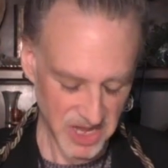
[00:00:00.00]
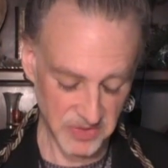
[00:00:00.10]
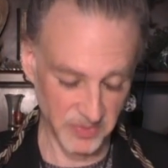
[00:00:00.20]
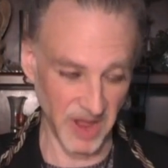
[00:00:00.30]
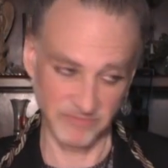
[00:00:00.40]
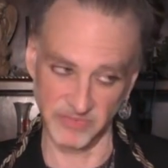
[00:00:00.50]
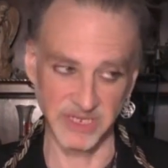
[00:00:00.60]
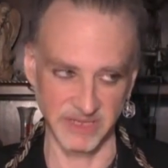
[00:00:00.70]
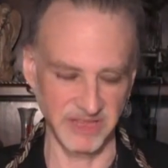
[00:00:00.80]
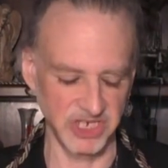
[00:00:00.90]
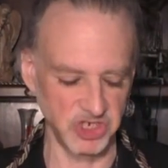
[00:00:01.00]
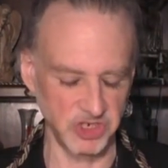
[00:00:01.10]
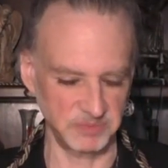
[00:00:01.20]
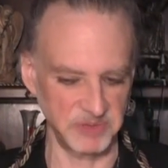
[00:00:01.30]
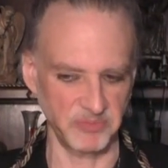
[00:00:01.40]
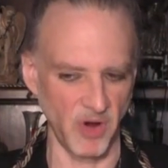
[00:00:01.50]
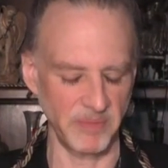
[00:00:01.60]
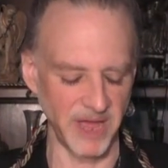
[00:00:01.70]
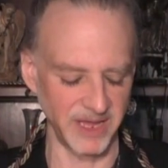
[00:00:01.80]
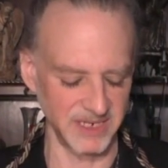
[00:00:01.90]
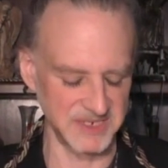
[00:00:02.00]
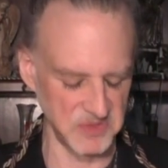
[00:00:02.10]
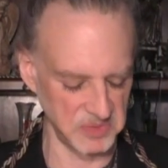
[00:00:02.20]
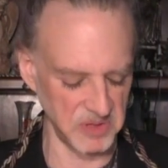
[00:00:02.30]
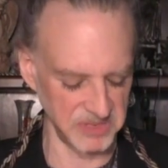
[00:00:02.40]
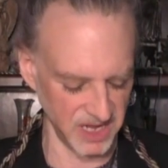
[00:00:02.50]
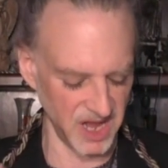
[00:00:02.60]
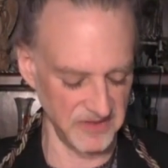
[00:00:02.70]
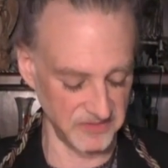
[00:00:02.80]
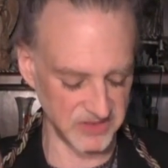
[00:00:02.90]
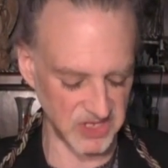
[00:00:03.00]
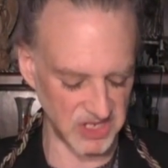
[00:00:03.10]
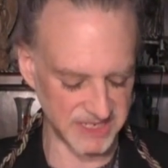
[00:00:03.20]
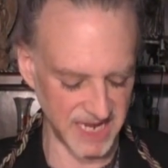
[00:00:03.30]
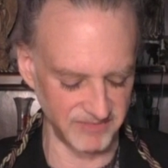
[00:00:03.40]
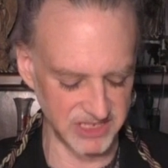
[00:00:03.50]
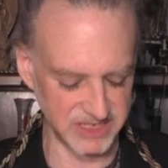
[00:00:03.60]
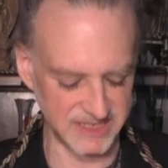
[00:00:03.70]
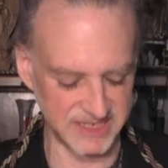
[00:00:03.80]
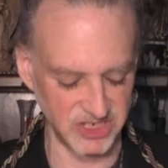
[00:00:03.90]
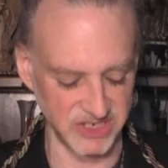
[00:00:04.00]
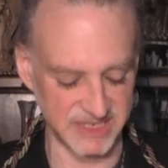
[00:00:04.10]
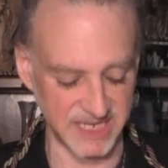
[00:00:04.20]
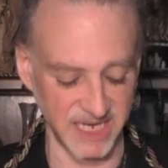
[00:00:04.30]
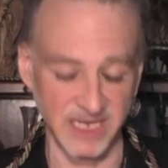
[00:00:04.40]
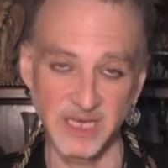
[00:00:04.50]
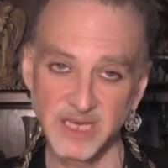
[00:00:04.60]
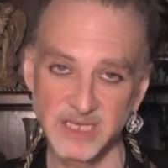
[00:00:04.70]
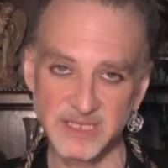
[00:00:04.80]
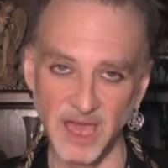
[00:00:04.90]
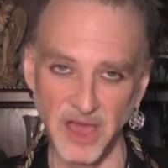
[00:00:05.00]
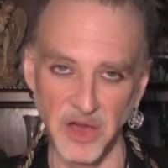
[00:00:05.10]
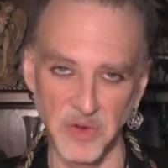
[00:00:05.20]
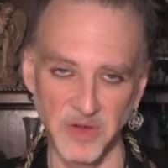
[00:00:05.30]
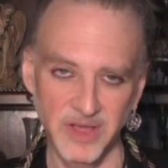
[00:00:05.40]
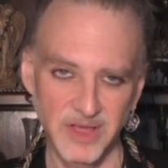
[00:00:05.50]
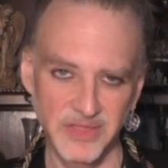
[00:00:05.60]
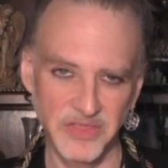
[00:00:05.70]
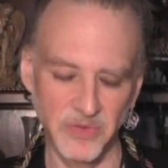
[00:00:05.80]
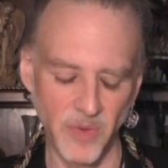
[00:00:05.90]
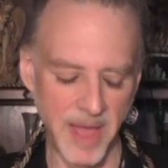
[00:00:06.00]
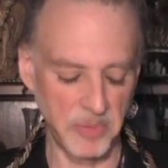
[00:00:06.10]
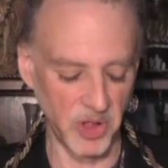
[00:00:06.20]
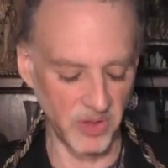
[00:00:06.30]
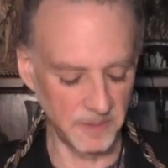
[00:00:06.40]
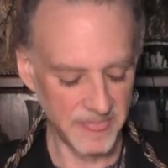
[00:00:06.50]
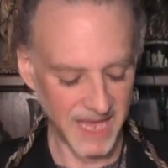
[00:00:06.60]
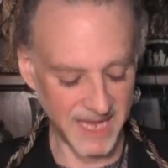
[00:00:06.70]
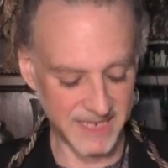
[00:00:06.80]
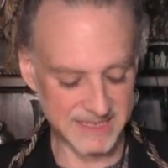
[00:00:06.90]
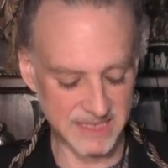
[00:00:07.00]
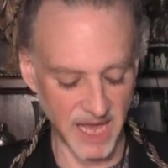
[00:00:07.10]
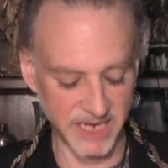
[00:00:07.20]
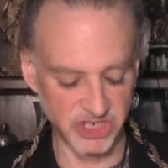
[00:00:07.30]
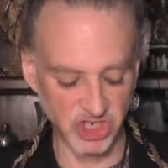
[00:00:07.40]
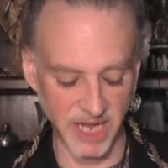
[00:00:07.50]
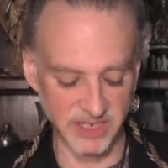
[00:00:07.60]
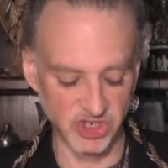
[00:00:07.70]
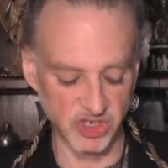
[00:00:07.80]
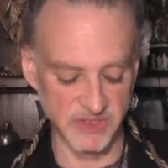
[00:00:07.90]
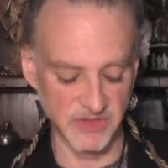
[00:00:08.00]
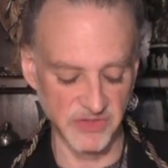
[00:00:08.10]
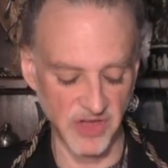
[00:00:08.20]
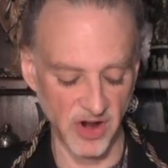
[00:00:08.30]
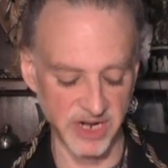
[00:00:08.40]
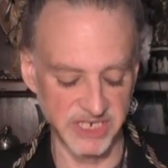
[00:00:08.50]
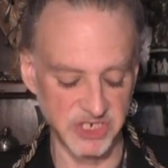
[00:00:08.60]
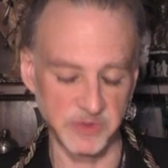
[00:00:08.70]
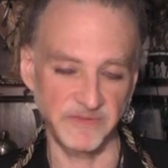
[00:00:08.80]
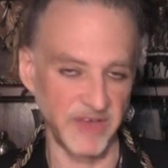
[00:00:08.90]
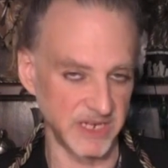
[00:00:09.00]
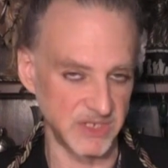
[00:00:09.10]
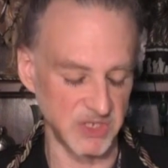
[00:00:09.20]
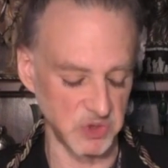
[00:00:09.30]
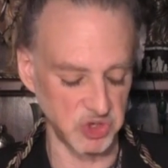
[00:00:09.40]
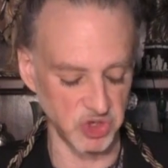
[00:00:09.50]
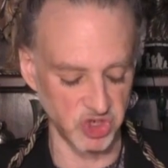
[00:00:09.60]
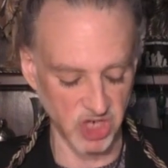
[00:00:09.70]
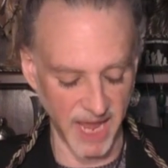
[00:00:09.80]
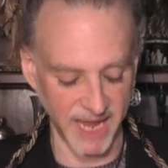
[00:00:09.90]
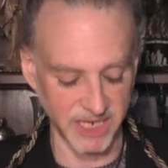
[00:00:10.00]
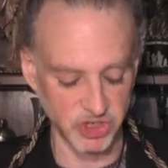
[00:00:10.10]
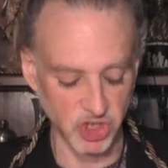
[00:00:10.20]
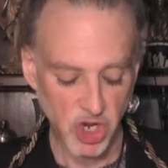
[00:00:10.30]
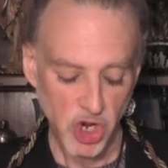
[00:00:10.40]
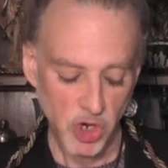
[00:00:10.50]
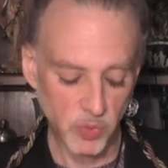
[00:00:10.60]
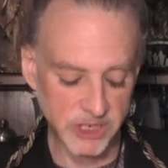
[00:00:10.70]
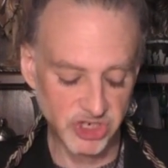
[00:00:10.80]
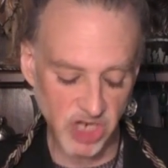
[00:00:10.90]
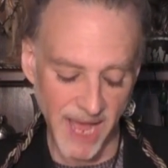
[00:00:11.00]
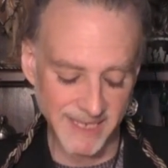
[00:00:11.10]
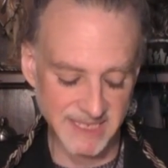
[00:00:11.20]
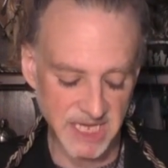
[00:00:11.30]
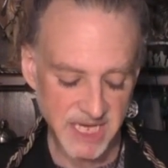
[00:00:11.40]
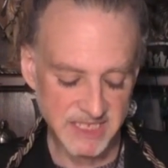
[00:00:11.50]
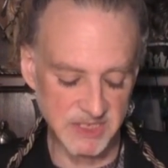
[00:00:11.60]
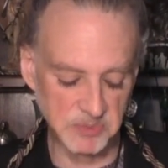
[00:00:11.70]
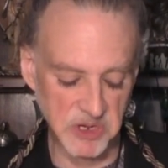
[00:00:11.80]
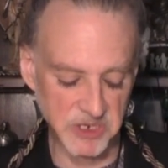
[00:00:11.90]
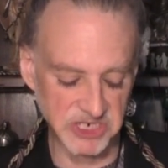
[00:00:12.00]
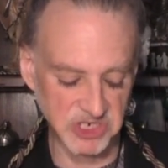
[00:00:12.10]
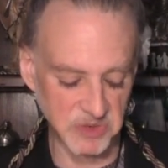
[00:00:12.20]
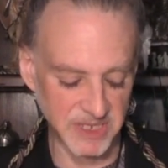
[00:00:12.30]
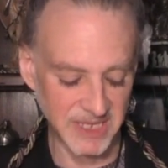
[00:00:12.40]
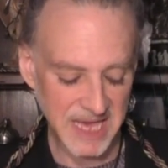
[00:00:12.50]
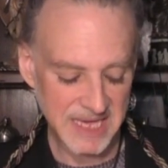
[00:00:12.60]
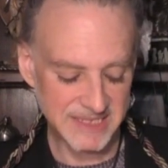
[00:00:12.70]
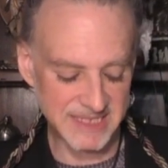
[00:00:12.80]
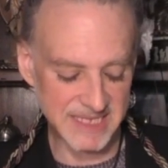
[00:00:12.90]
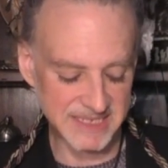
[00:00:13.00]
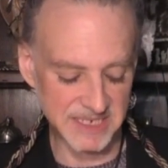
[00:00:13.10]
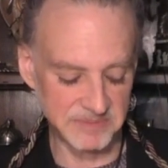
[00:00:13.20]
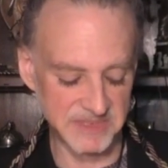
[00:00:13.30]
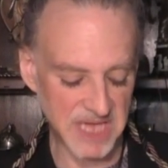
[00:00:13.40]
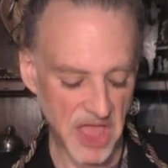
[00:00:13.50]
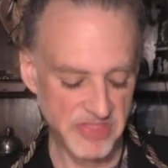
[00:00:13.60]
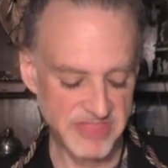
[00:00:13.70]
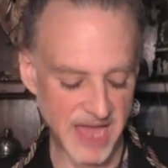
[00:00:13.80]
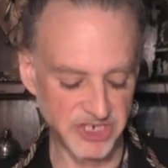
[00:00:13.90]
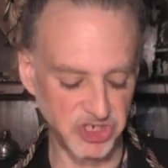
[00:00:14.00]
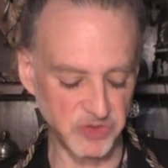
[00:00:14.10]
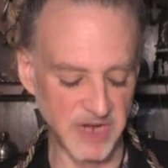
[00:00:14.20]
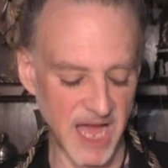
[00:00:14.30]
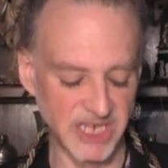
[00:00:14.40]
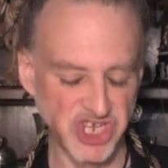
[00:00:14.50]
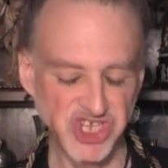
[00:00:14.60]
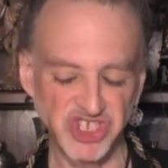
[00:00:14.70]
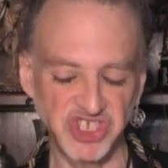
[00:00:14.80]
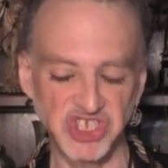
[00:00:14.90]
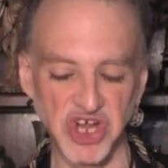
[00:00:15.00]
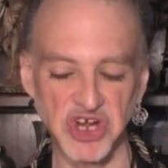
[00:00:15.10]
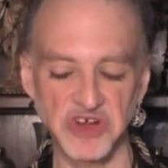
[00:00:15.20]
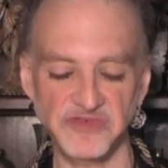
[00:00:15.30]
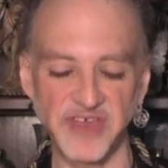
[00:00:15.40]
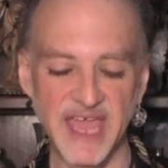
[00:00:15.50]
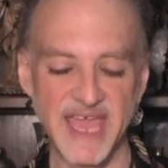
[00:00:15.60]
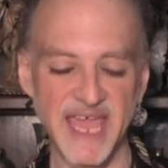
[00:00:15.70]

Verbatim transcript: I really think it should be brought back into the public eye for us all to have a look see, So, the rebel, in its light, challenges authority to effect social change, rejects spiritual systems that do not serve